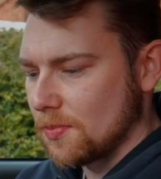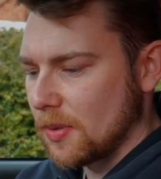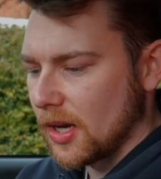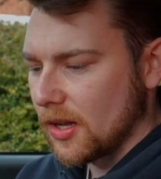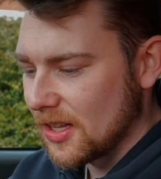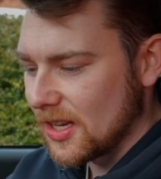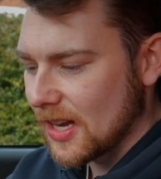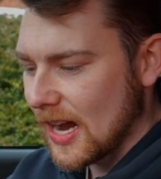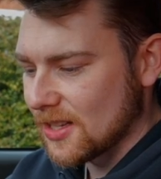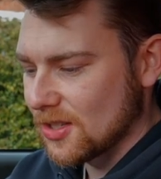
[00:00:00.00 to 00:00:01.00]
but the
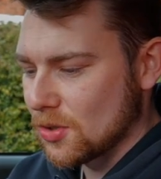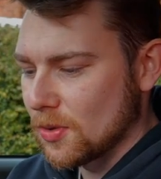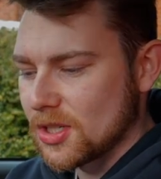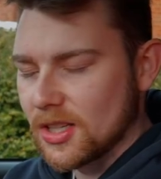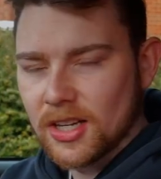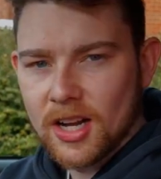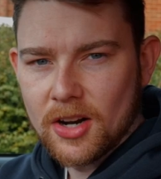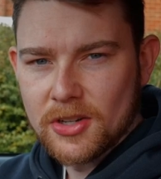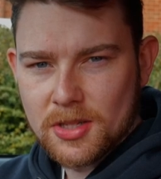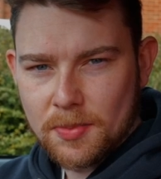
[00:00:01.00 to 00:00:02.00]
hazard switch in the
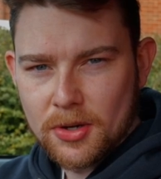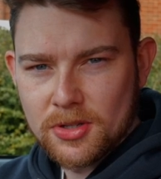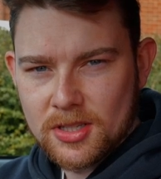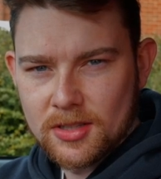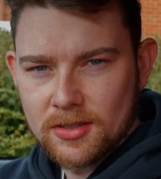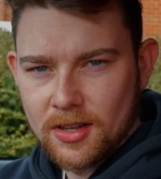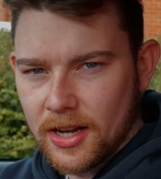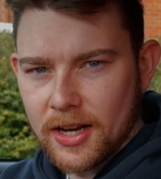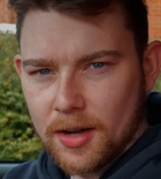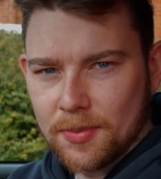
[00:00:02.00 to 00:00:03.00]
car is supposed to
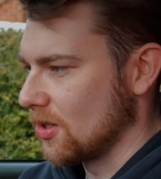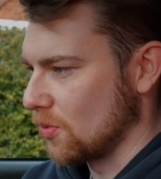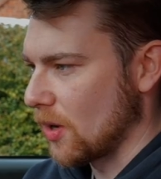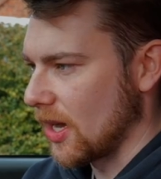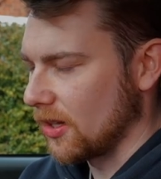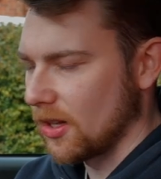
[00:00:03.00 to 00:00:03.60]
light up as well.